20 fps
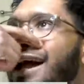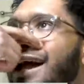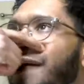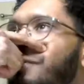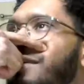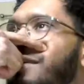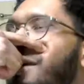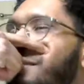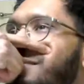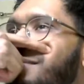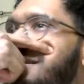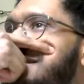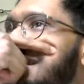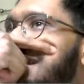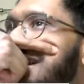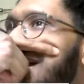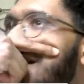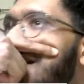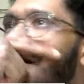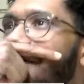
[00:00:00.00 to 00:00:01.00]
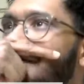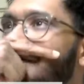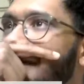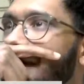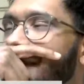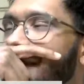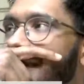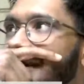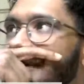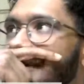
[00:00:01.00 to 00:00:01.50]
I went up and said hello
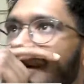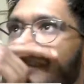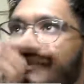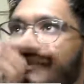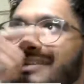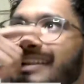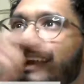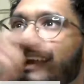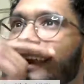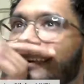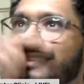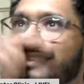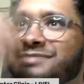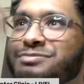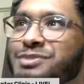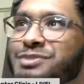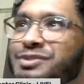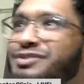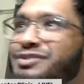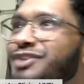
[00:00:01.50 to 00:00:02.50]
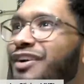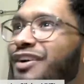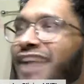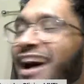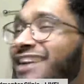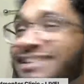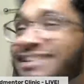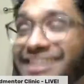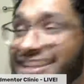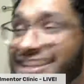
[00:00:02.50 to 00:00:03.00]
to him and stuff, and then I just moved on.
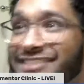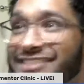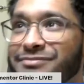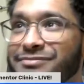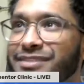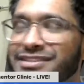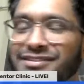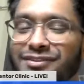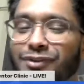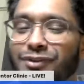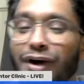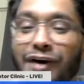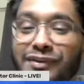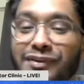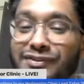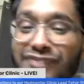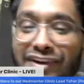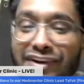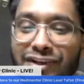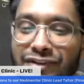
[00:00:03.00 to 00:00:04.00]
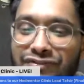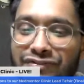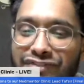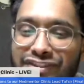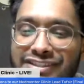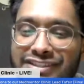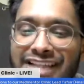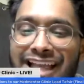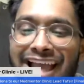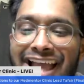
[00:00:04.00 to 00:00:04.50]
He must have thought I was very
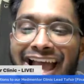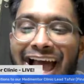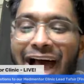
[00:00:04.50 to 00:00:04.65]
confused.